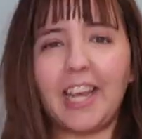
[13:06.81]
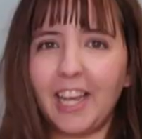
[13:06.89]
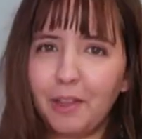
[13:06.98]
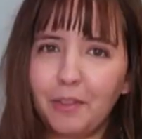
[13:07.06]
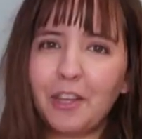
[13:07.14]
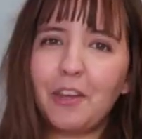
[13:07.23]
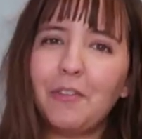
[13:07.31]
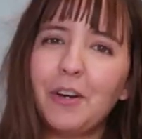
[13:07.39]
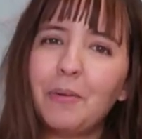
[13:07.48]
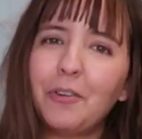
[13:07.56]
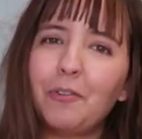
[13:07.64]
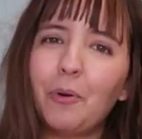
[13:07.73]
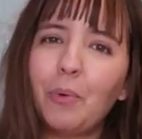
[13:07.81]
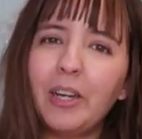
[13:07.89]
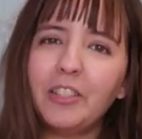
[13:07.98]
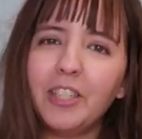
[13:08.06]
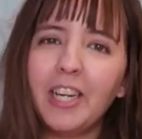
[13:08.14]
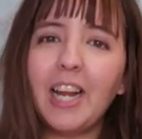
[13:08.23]
Again, thank you very much for
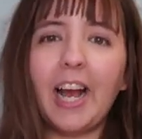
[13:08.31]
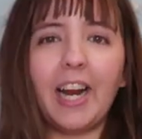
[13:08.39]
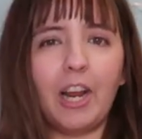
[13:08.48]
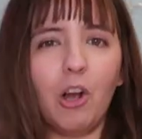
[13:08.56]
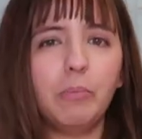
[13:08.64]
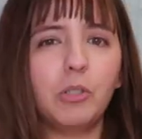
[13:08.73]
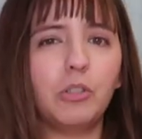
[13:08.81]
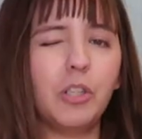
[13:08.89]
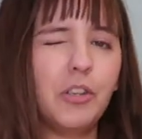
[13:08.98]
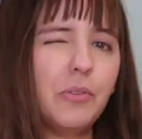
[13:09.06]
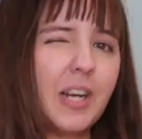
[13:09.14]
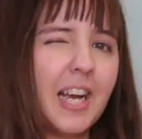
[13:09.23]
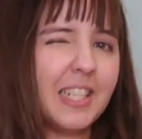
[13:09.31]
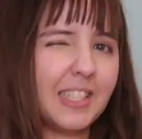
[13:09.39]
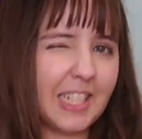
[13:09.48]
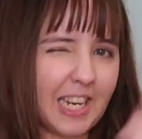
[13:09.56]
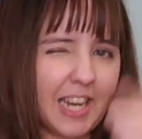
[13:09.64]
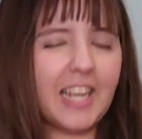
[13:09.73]
watching, and I hope to see you
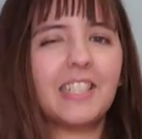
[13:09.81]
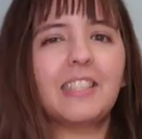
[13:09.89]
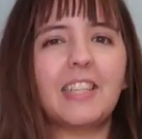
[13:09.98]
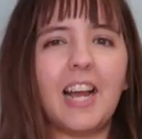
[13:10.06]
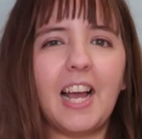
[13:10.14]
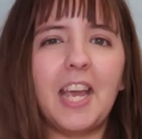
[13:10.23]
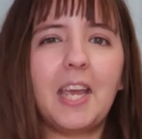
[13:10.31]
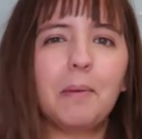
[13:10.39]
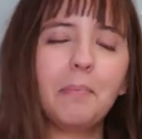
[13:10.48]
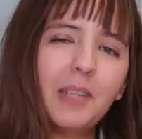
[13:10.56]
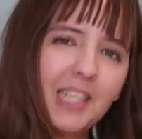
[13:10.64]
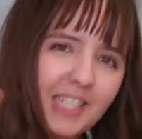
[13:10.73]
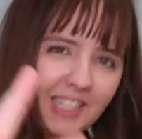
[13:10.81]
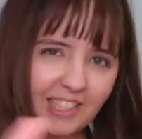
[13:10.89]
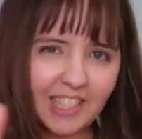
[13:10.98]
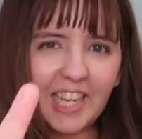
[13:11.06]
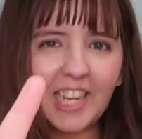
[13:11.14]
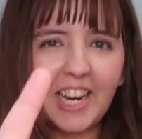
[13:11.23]
guys next time.
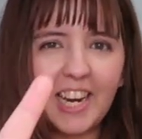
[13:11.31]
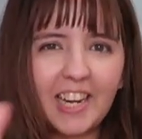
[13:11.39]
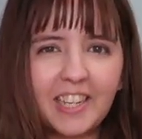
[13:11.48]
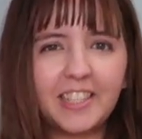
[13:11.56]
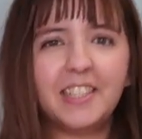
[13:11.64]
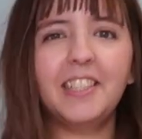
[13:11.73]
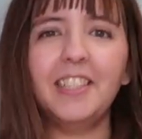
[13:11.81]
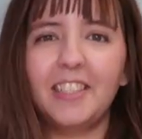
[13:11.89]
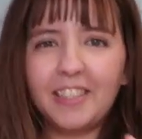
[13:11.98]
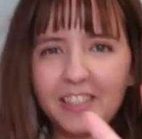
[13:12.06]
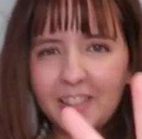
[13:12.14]
Take care.